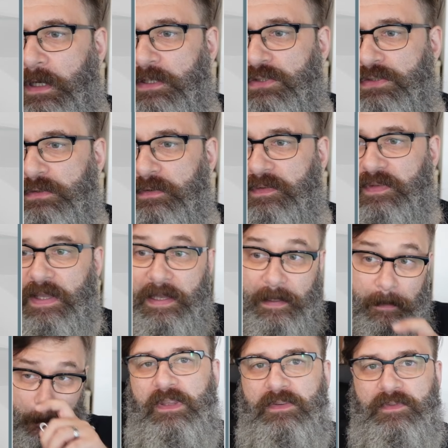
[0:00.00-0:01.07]
I should
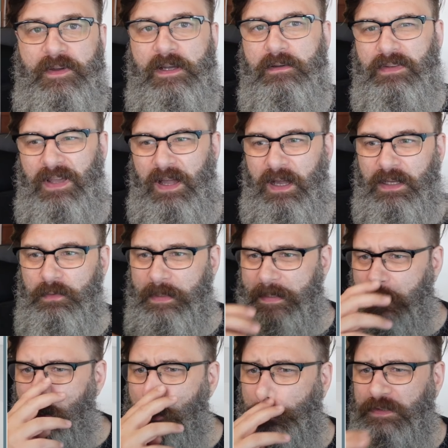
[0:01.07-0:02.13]
say, as far as hardware
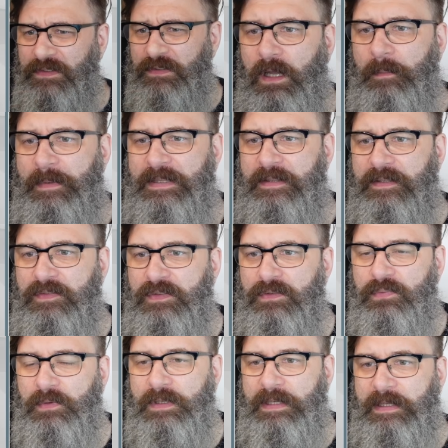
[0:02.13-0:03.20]
goes, I mean,
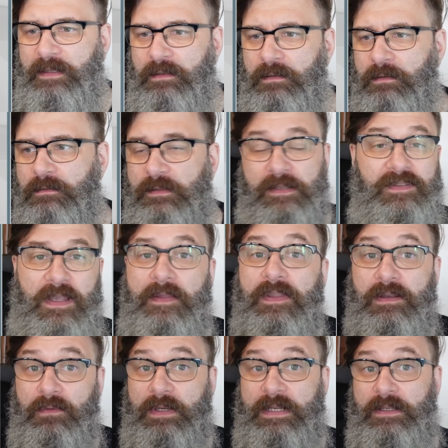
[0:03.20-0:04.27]
there's
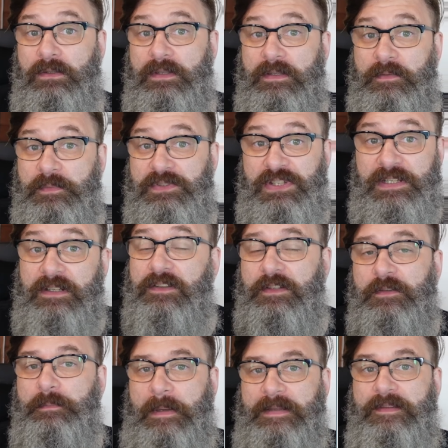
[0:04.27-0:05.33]
nothing running on this machine. It's
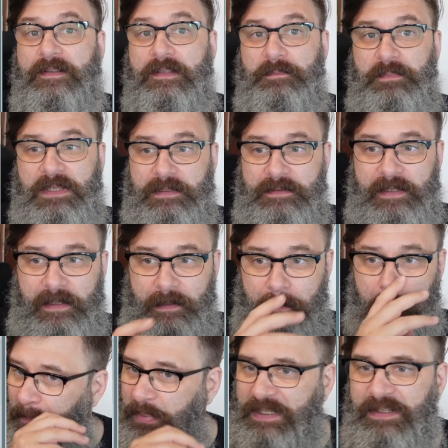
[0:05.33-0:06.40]
just basically plugged
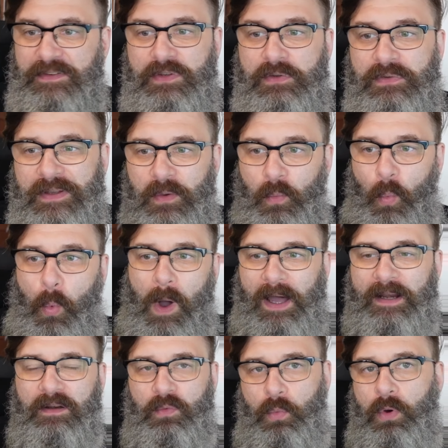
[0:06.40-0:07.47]
in, but it's using
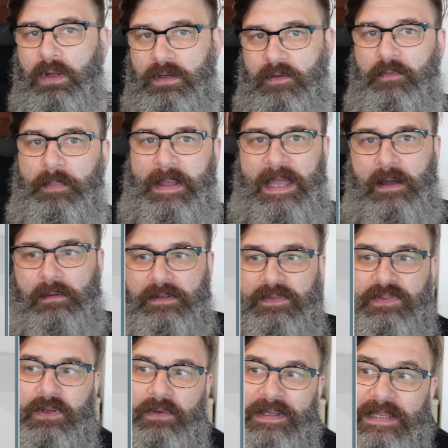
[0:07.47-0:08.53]
1 watt of power.
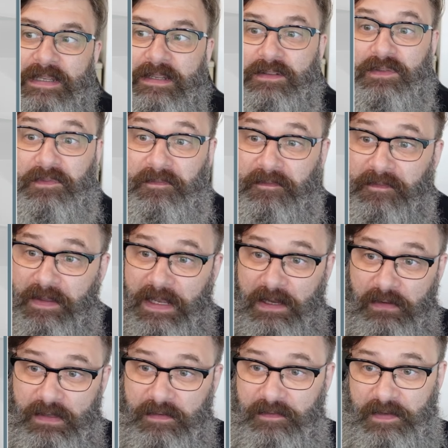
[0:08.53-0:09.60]
So it is
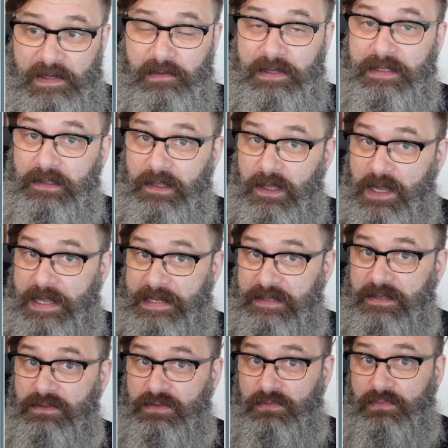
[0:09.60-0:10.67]
very, very
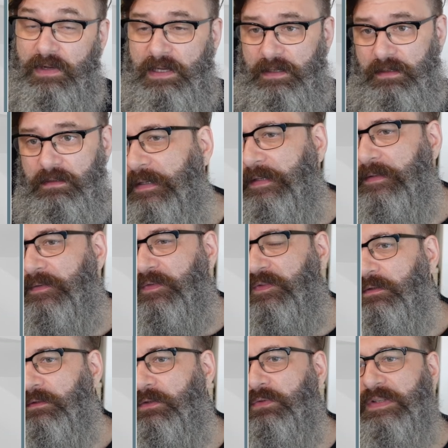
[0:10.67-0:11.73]
light to run. It's
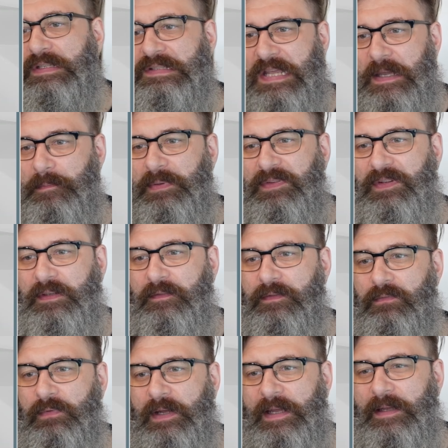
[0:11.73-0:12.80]
using 10% of the
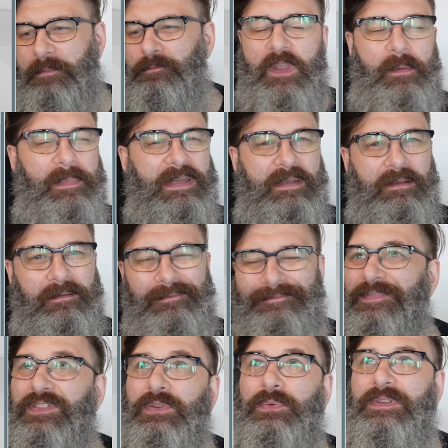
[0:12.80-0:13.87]
RAM. I mean,
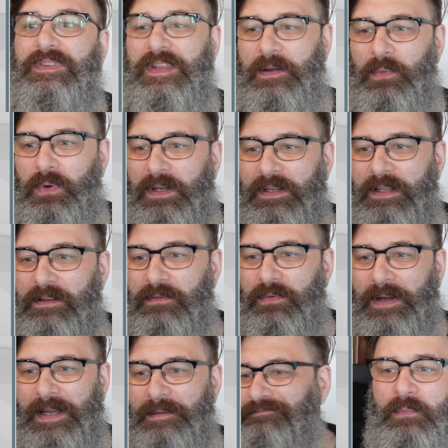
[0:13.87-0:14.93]
so what's that? 1 gig
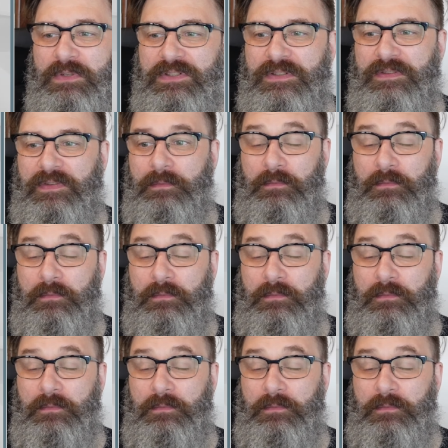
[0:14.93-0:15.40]
RAM, which is